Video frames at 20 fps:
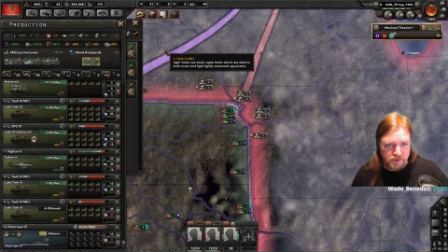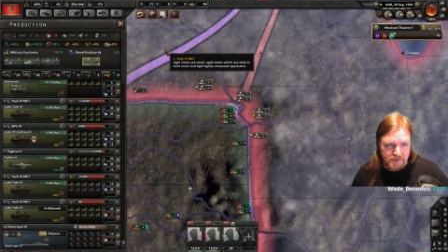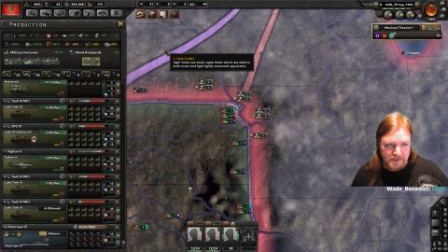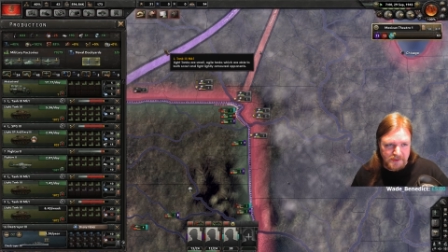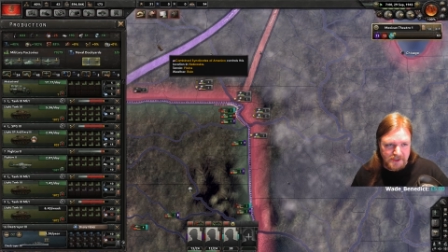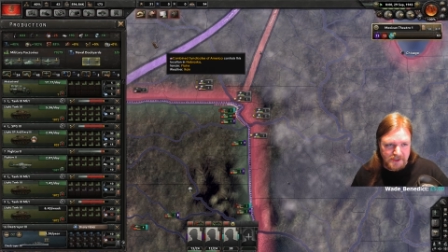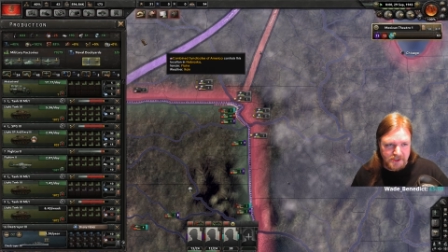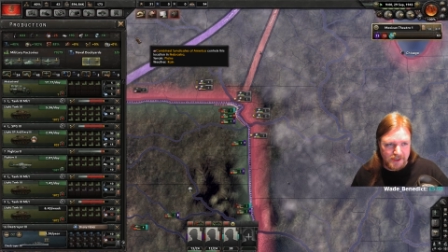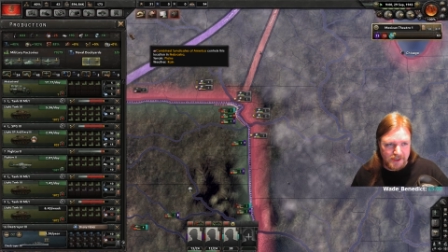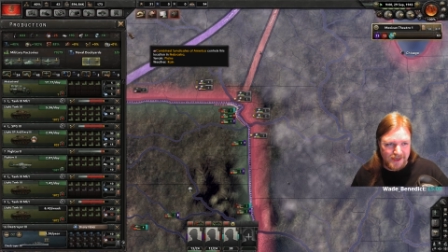which
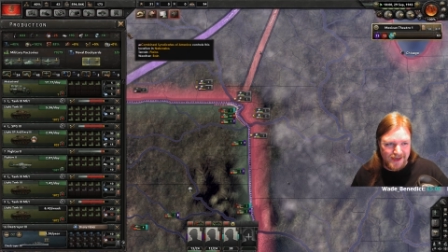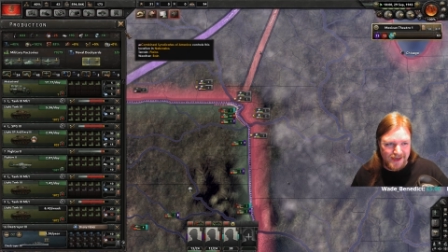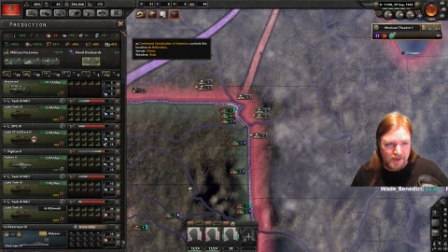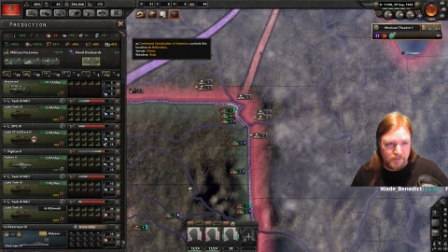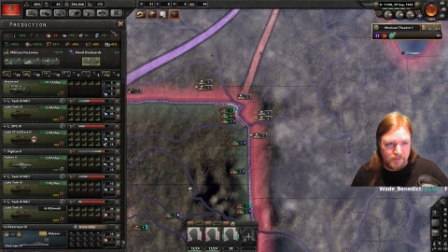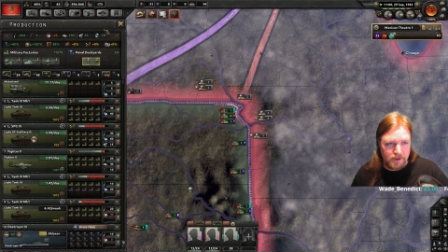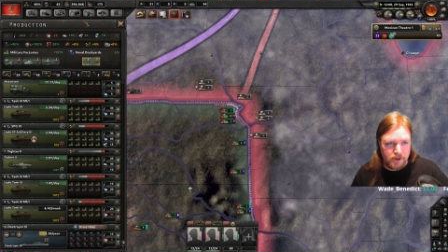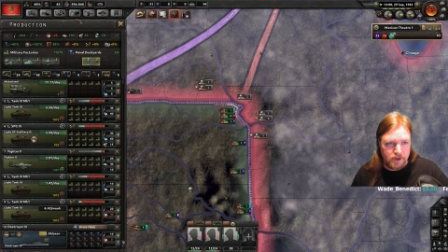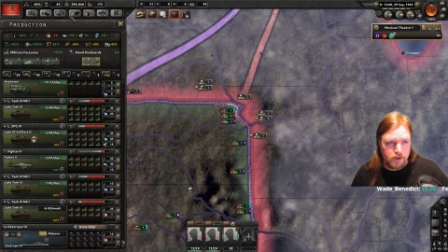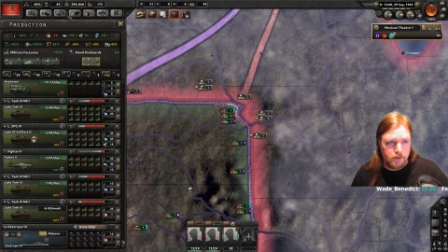means they
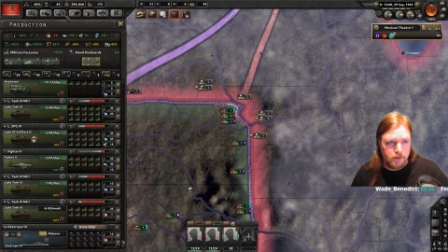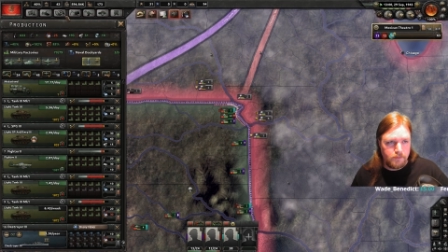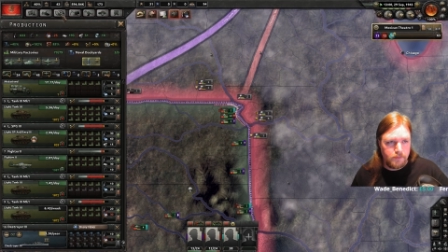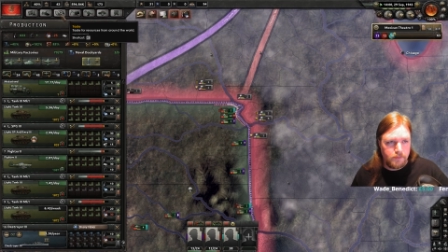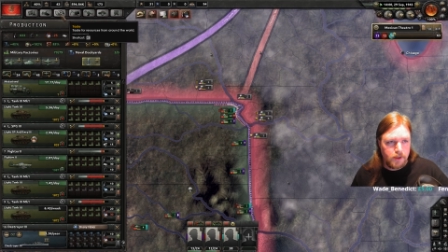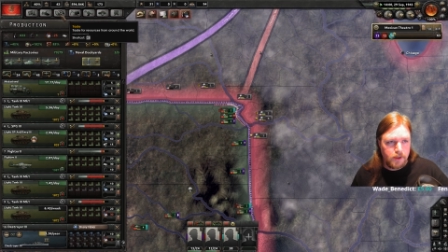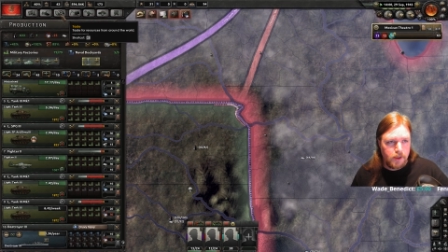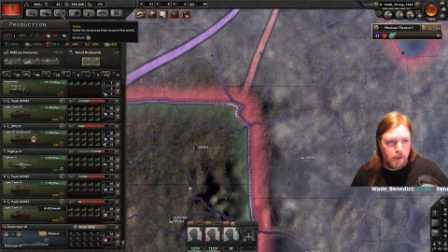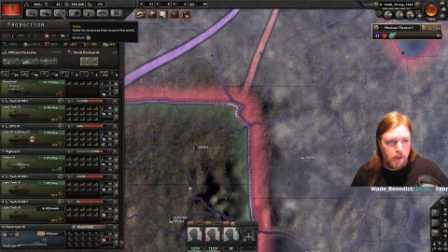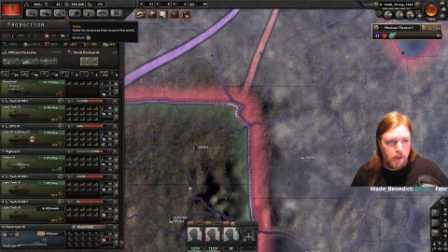can become
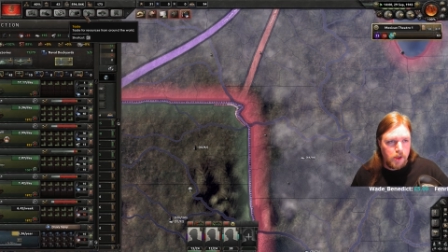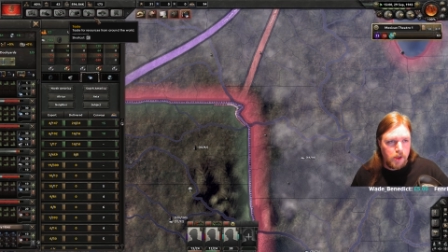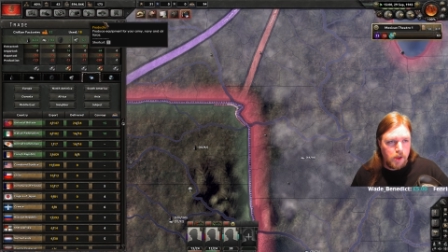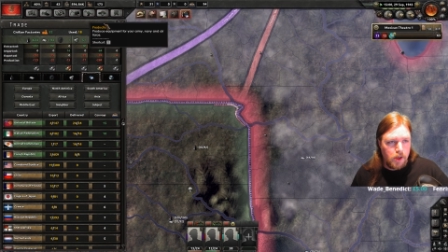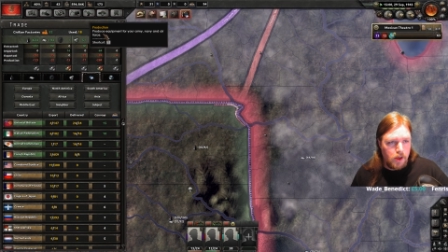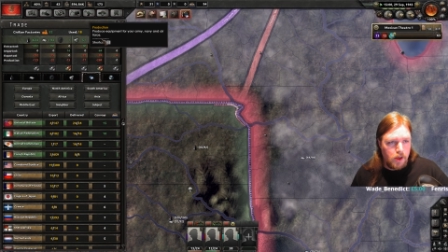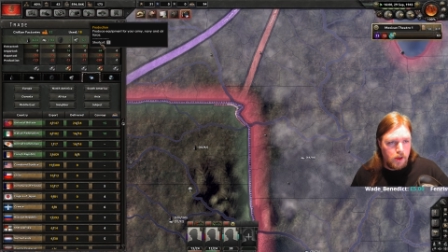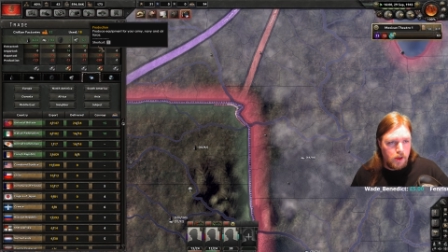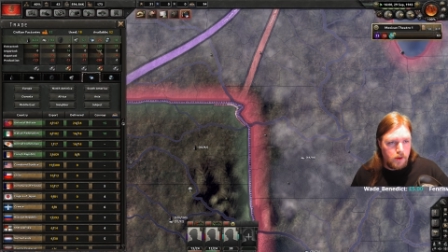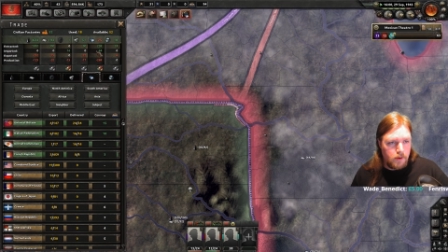
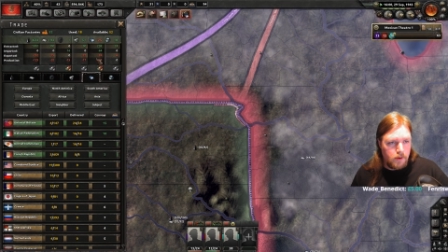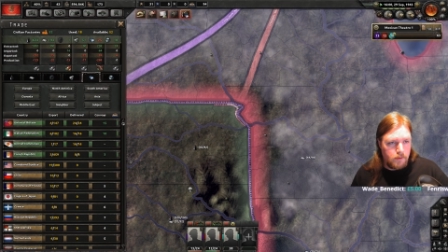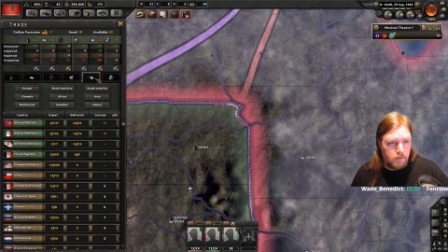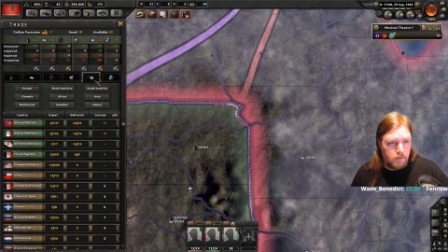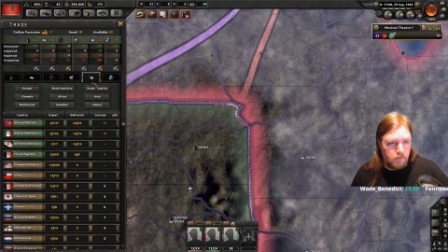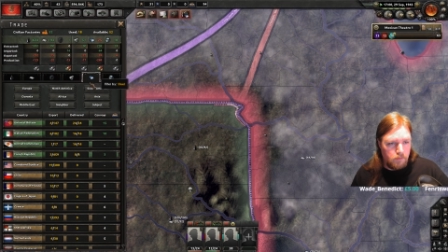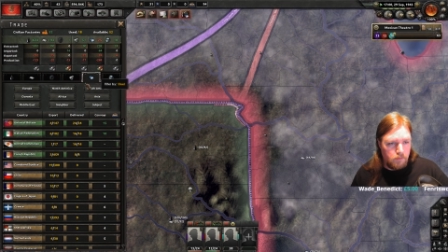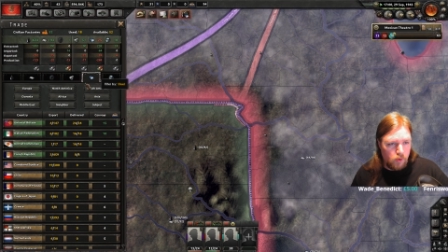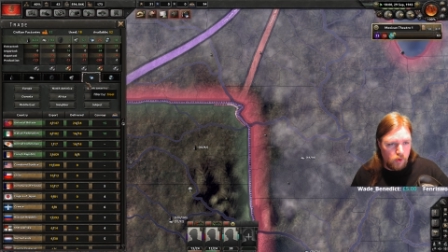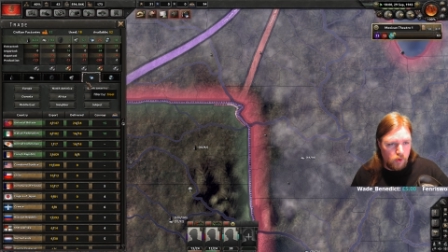
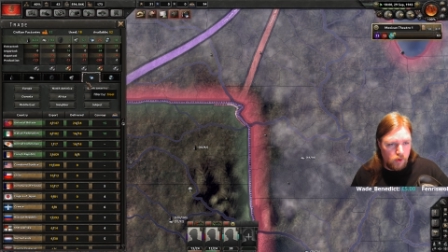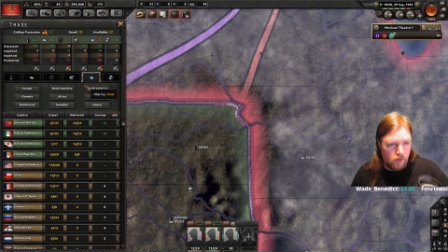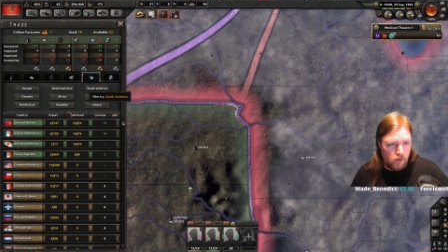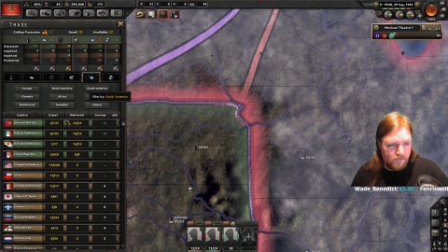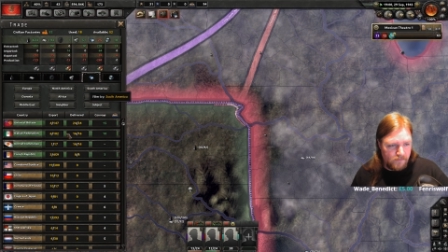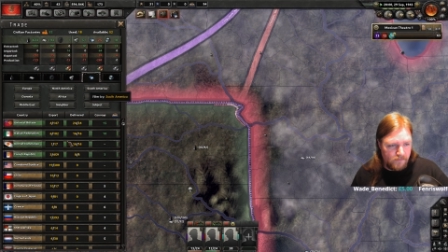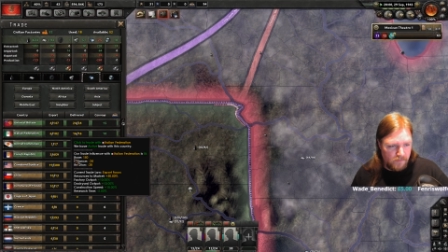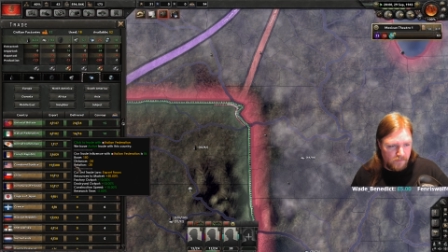more...